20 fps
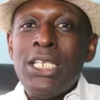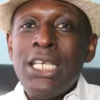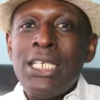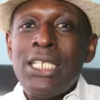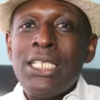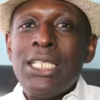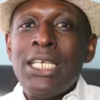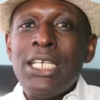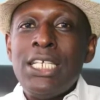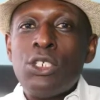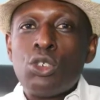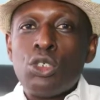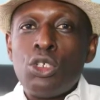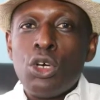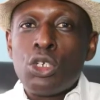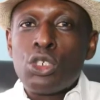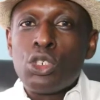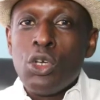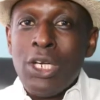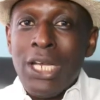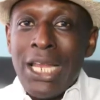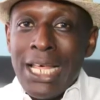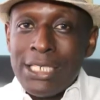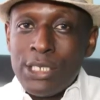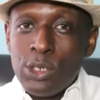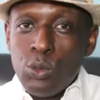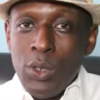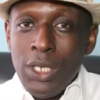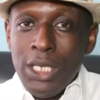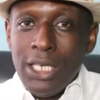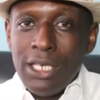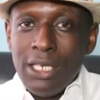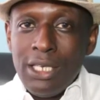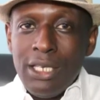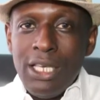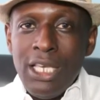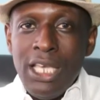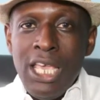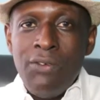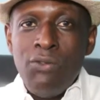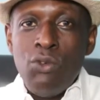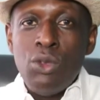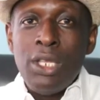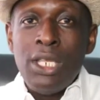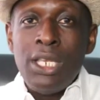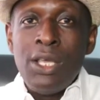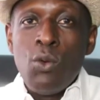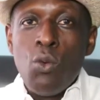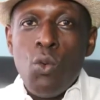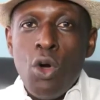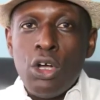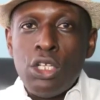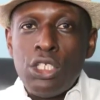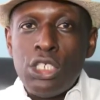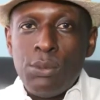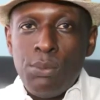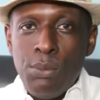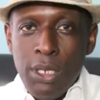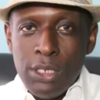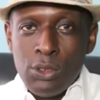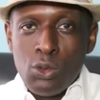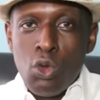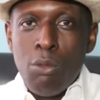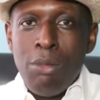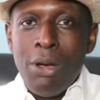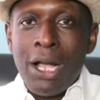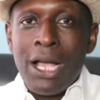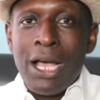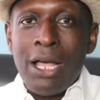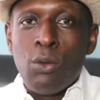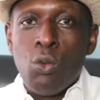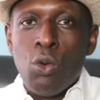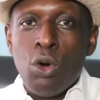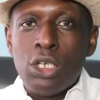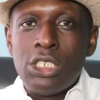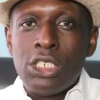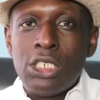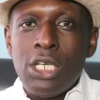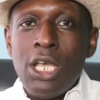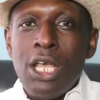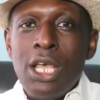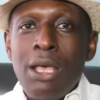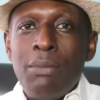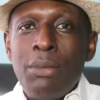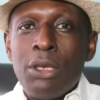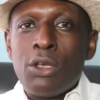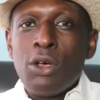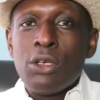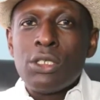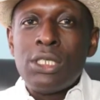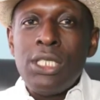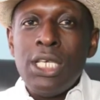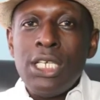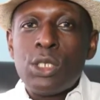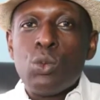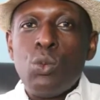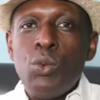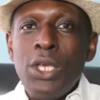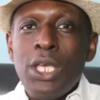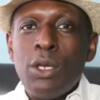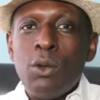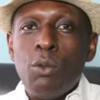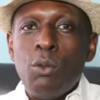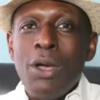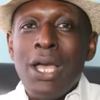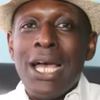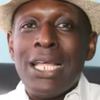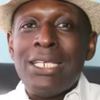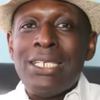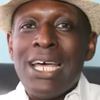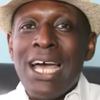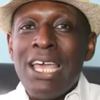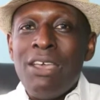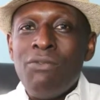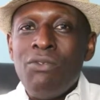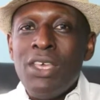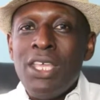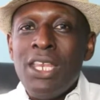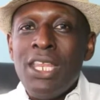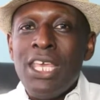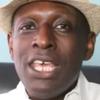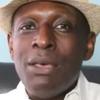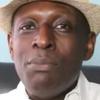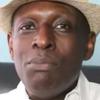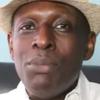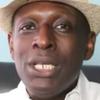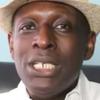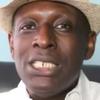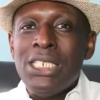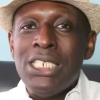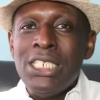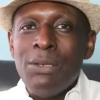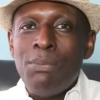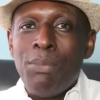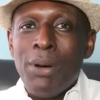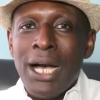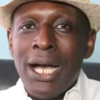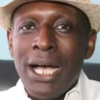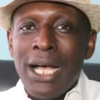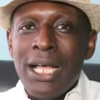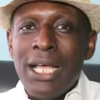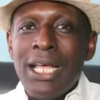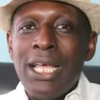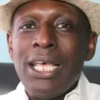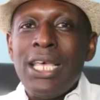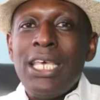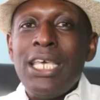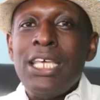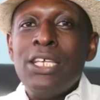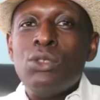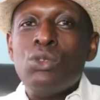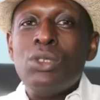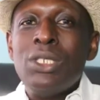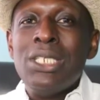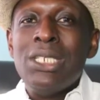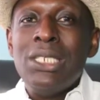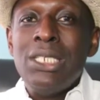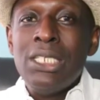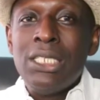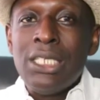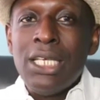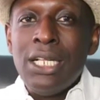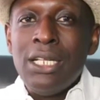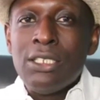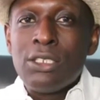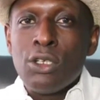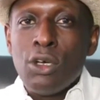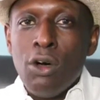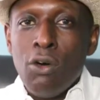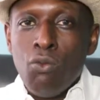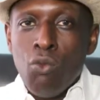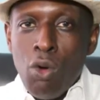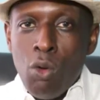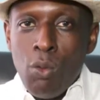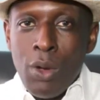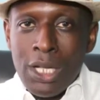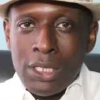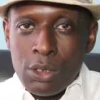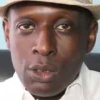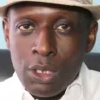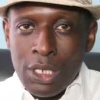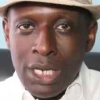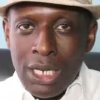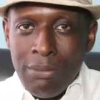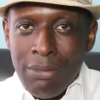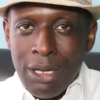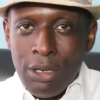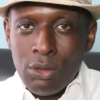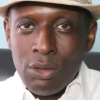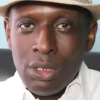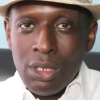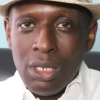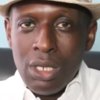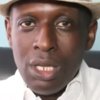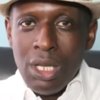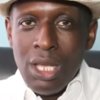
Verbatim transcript: did the introduction last week. If you didn't watch, please go back and watch because this week we are diving a bit deeper into the details of what we are talking about.